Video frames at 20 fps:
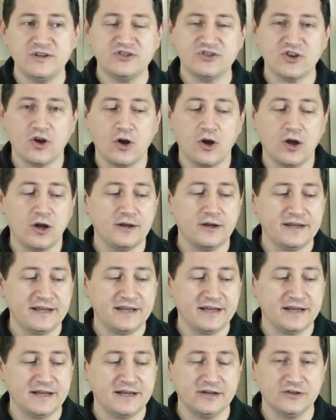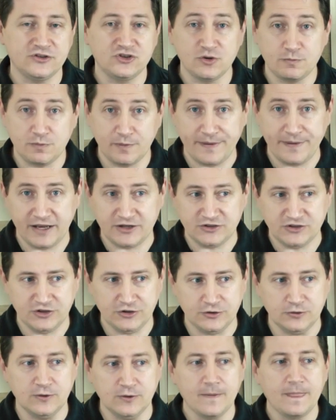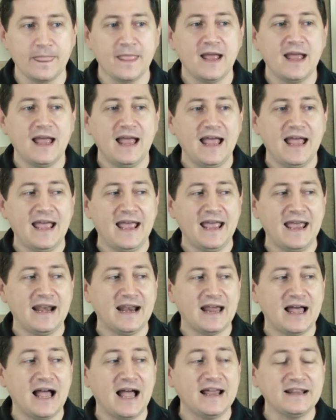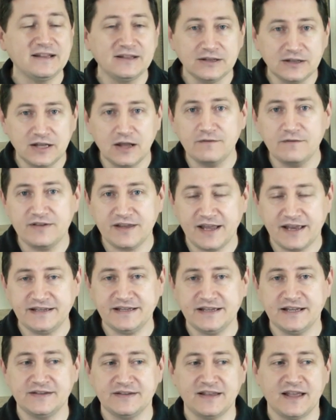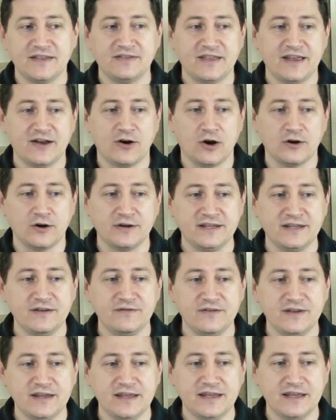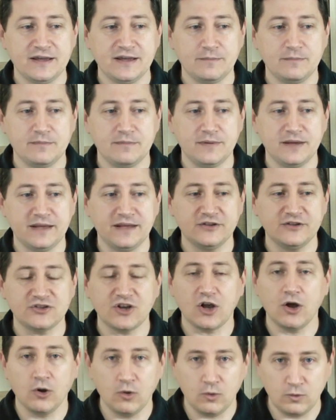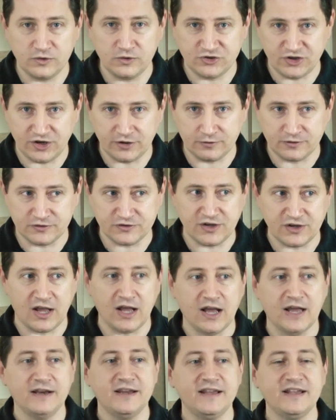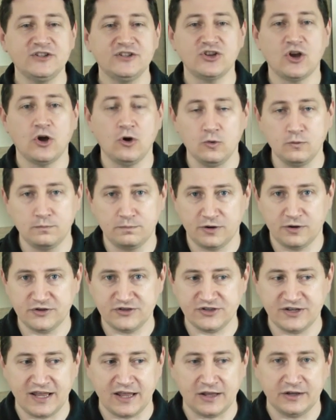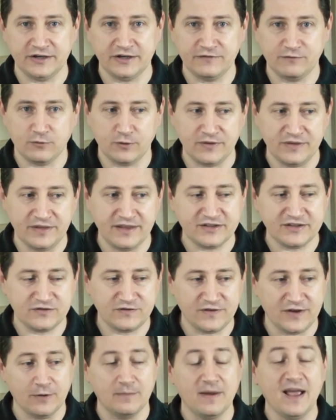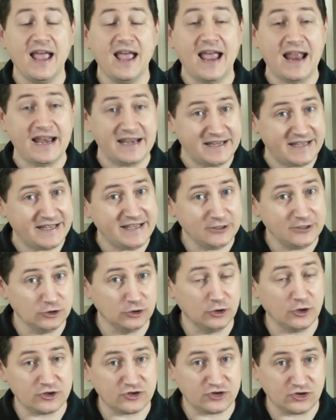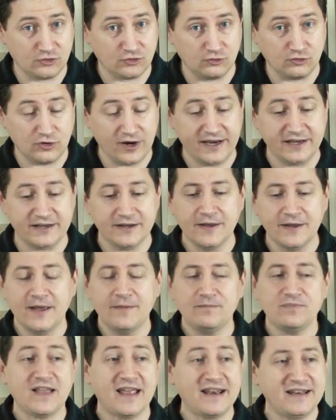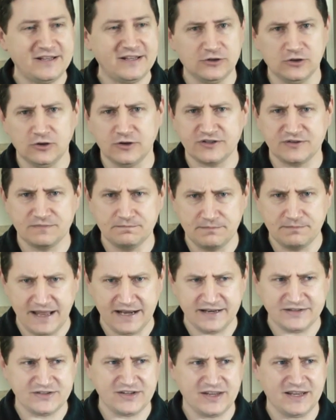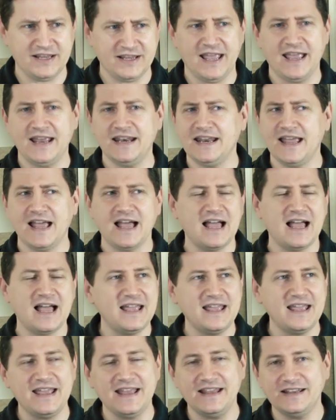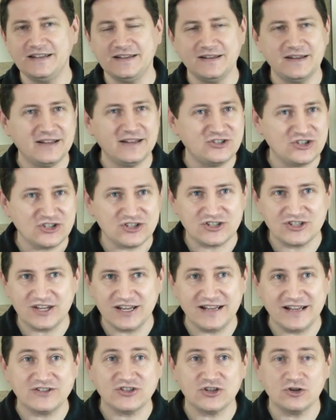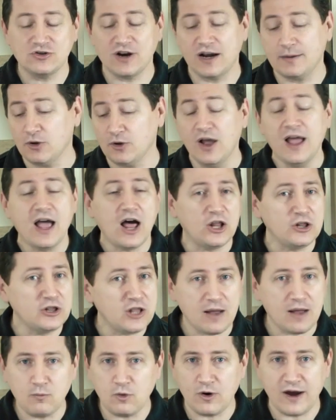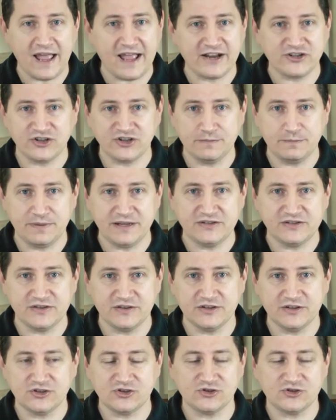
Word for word: saw in Superman two. And I love the idea that they are giving him his own General Zod, his own personality for this film. And he looks great. And he looks menacing. And it, it just, it's incredible. A lot more action beats in this